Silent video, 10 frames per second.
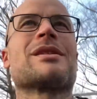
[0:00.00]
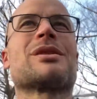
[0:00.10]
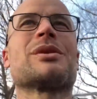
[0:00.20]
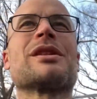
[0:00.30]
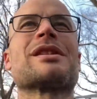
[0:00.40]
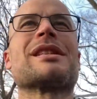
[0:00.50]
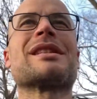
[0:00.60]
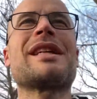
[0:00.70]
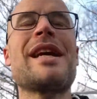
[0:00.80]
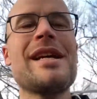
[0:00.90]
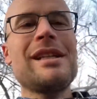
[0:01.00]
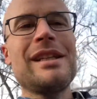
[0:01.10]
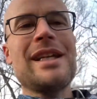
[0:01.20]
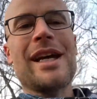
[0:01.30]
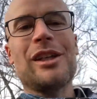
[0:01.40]
So there's this
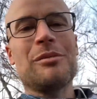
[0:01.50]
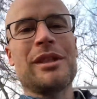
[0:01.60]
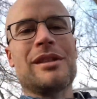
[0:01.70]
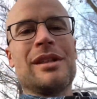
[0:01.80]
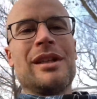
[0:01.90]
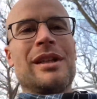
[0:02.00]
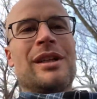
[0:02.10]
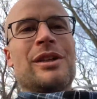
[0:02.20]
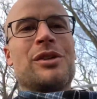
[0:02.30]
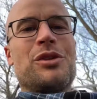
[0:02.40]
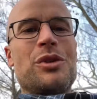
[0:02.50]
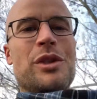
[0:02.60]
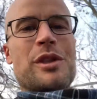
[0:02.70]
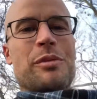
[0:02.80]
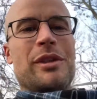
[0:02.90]
kingly element to
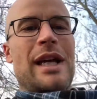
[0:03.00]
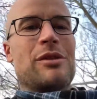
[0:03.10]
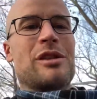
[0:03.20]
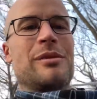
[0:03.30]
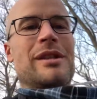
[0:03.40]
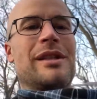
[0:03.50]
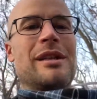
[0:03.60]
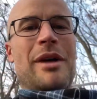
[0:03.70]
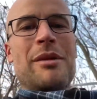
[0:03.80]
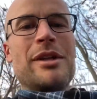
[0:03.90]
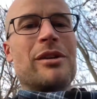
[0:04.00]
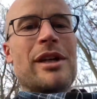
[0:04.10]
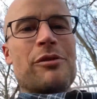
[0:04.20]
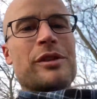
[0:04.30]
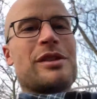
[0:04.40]
Judah's pronouncement. And it might be a
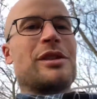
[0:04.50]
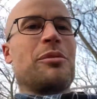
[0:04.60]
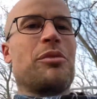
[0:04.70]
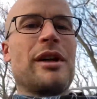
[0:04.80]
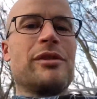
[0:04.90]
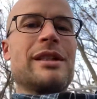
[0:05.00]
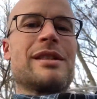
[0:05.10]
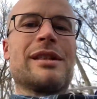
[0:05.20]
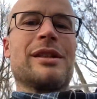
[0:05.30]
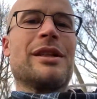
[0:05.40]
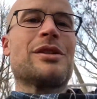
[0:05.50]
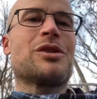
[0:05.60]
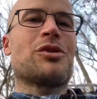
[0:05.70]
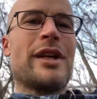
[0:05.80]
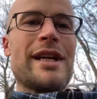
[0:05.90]
reference to the prevalence and the
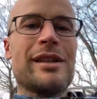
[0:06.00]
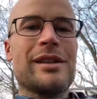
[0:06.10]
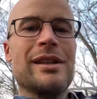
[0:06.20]
strength